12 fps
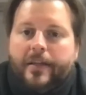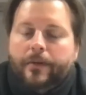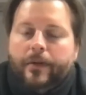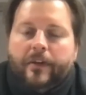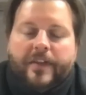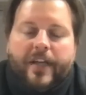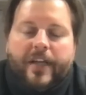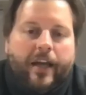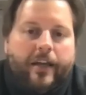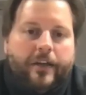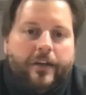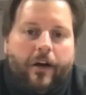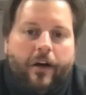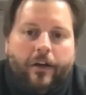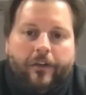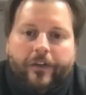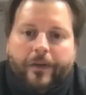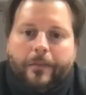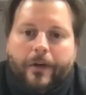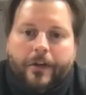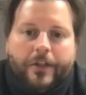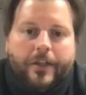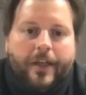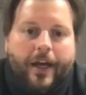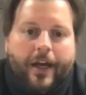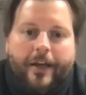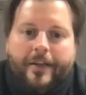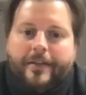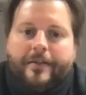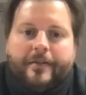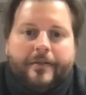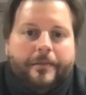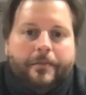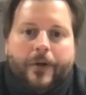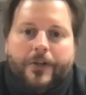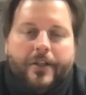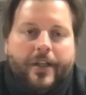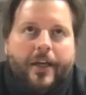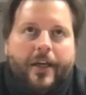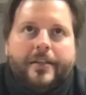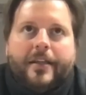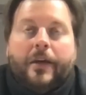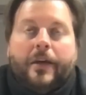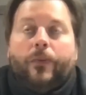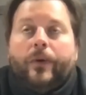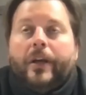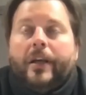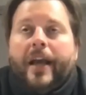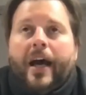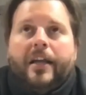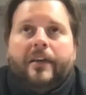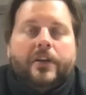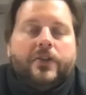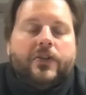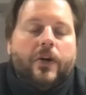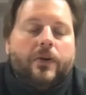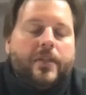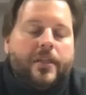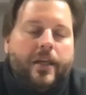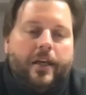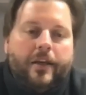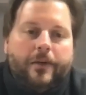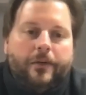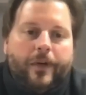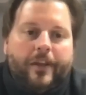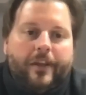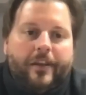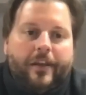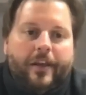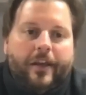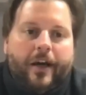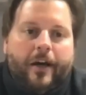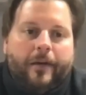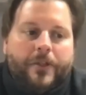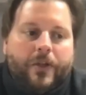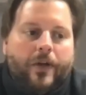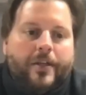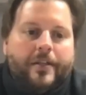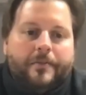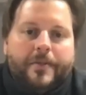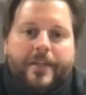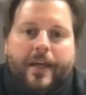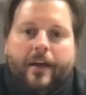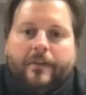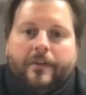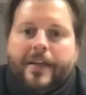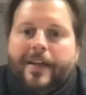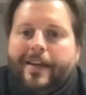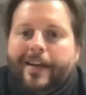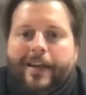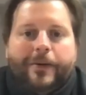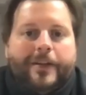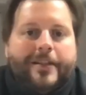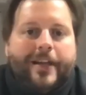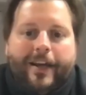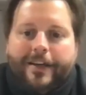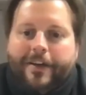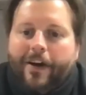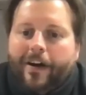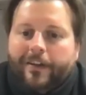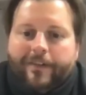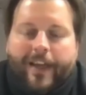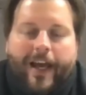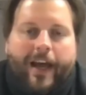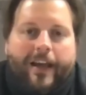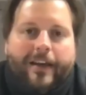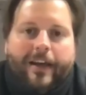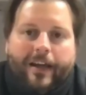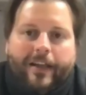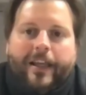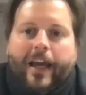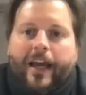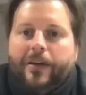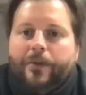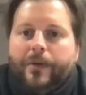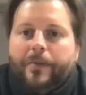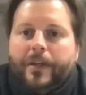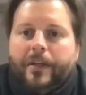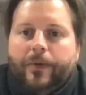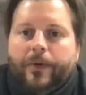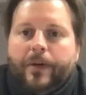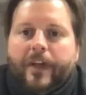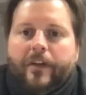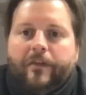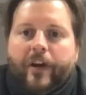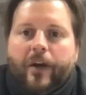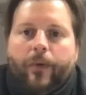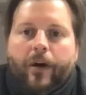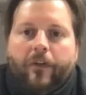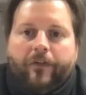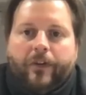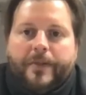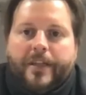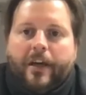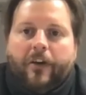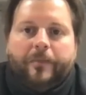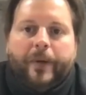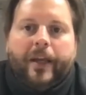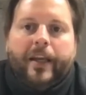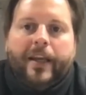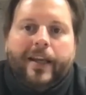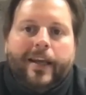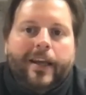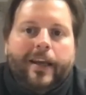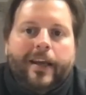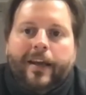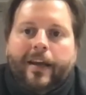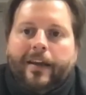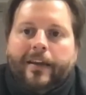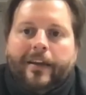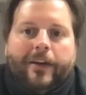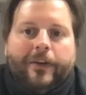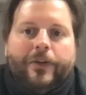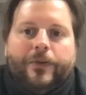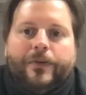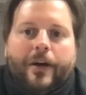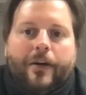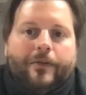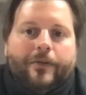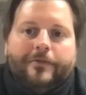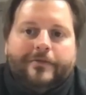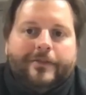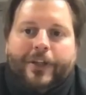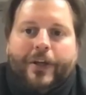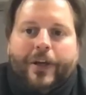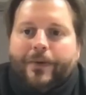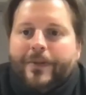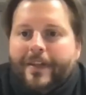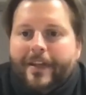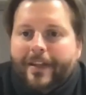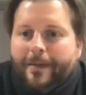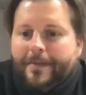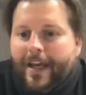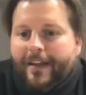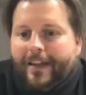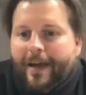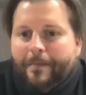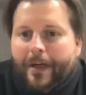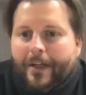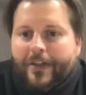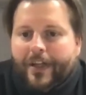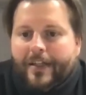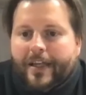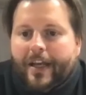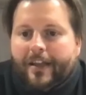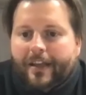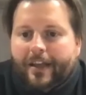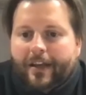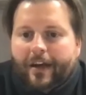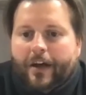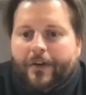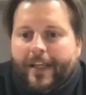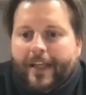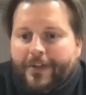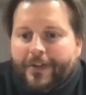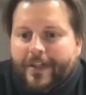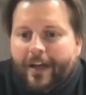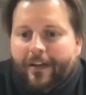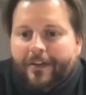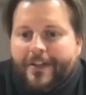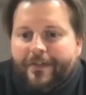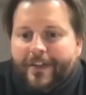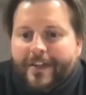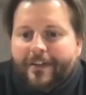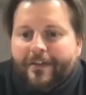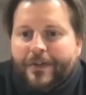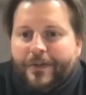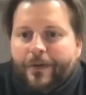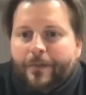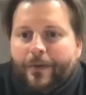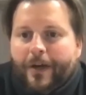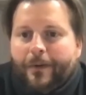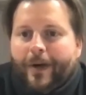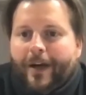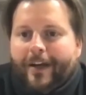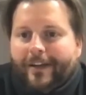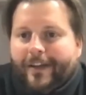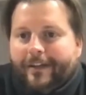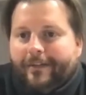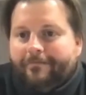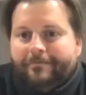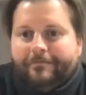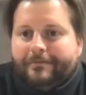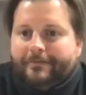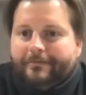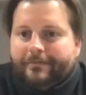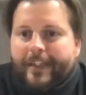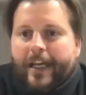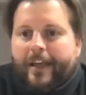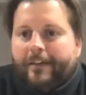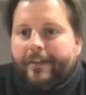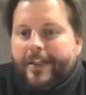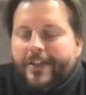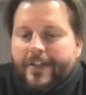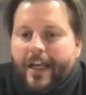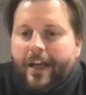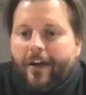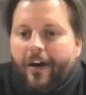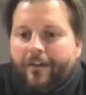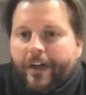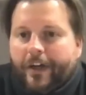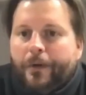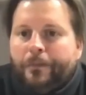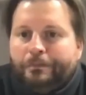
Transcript: He would have tied into all of the merchandise, merchandise that were not even associated with the um, toys themselves. He would have tied into all of that. Uh, yeah, he would have been, have done very well for himself, but you know, you don't, you don't see them take that much. They take the hundred thousand dollars if it's given to them right away, and then they they just take off and go.